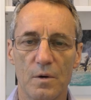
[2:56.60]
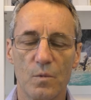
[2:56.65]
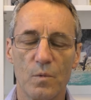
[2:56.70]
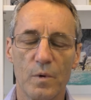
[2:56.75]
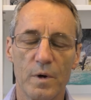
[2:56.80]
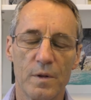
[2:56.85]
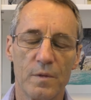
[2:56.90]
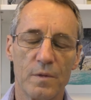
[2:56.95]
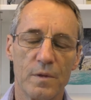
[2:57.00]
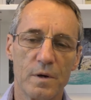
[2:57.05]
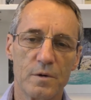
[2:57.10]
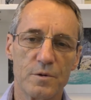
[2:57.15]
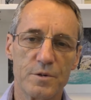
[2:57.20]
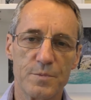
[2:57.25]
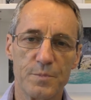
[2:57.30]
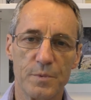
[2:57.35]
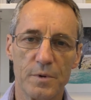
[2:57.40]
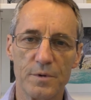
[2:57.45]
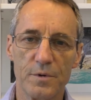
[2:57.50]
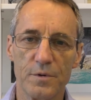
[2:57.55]
when they
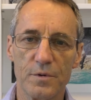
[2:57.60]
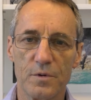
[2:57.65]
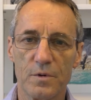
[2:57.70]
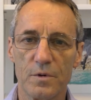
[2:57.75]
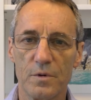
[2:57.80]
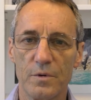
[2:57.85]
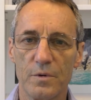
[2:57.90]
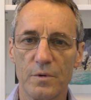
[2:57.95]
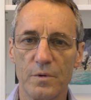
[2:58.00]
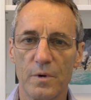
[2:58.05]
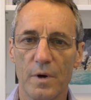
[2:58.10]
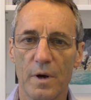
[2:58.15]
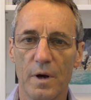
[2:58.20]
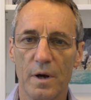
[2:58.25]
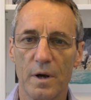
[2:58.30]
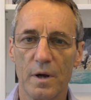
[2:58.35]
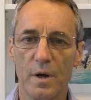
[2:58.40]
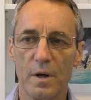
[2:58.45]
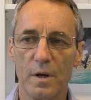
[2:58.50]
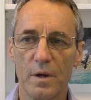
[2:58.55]
responded to
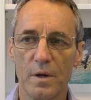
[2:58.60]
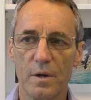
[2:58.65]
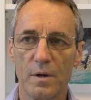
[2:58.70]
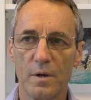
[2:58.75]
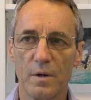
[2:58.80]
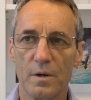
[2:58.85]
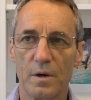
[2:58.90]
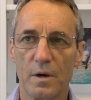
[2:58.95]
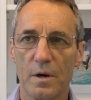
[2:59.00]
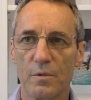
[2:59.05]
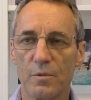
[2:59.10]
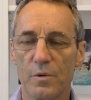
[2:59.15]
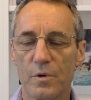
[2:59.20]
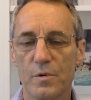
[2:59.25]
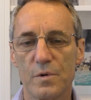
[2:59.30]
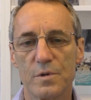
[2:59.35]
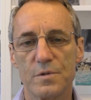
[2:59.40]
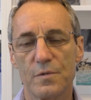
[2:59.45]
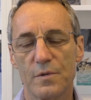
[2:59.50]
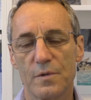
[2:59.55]
a, a
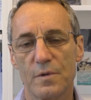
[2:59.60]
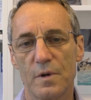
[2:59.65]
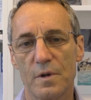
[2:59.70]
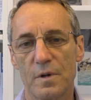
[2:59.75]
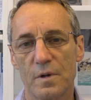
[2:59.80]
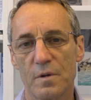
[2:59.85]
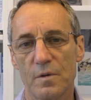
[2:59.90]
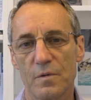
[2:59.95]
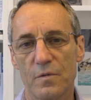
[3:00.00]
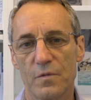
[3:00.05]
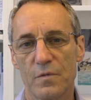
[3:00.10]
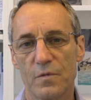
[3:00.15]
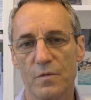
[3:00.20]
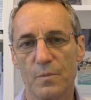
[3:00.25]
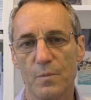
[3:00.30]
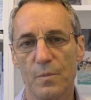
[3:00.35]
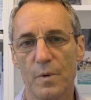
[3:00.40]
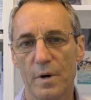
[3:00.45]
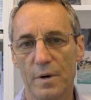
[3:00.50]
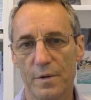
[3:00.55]
request for tender
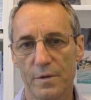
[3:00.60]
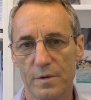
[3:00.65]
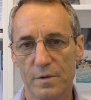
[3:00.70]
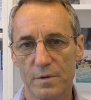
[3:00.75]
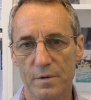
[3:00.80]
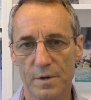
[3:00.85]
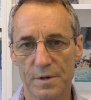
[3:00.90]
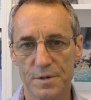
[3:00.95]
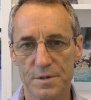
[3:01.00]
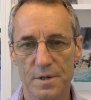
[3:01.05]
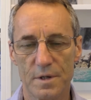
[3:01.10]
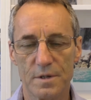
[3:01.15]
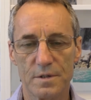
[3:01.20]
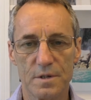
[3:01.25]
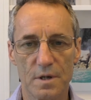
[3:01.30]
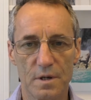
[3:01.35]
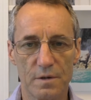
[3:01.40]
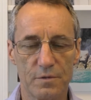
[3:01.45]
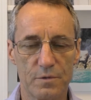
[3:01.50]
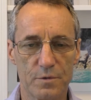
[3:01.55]
by the United
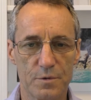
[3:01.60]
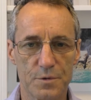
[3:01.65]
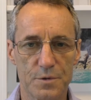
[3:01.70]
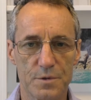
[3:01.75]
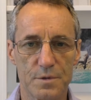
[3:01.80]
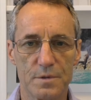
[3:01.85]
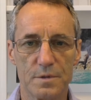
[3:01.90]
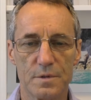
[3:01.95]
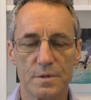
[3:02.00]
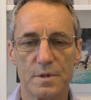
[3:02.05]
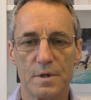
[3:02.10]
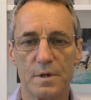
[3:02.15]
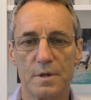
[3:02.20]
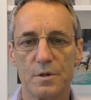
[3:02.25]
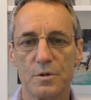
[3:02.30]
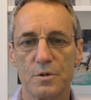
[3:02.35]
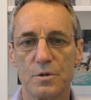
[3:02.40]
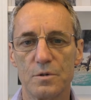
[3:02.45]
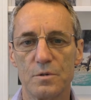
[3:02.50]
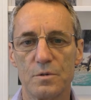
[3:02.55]
States Air Force,
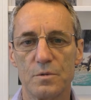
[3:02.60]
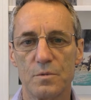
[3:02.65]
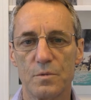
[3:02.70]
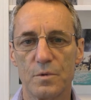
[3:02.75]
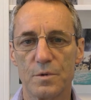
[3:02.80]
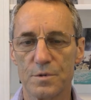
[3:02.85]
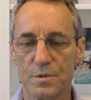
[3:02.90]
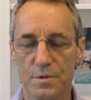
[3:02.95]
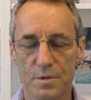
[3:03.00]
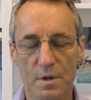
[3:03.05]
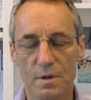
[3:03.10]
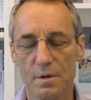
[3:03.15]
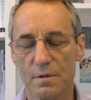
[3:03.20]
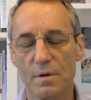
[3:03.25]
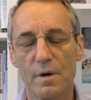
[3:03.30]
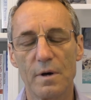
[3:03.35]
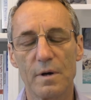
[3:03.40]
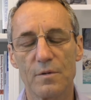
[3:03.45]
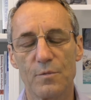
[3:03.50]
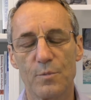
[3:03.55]
uh, who was sick and
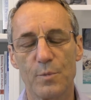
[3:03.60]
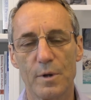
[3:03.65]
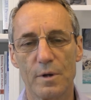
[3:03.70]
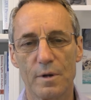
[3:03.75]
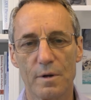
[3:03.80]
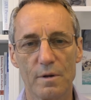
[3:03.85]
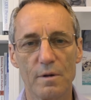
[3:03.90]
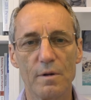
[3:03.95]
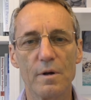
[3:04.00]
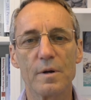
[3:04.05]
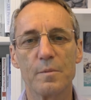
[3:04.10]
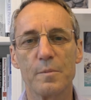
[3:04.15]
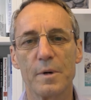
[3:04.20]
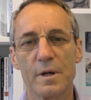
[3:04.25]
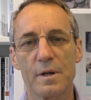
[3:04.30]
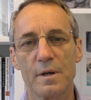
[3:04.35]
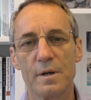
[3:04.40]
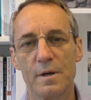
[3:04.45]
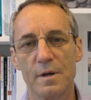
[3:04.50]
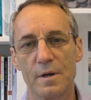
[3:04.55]
tired of spending a lot of
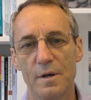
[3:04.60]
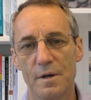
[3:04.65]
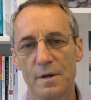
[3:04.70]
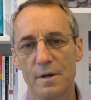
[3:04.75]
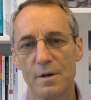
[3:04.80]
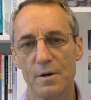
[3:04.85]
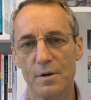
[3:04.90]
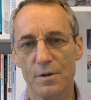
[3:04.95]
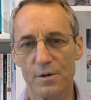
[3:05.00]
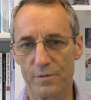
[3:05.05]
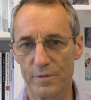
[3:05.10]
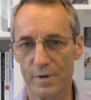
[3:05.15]
money on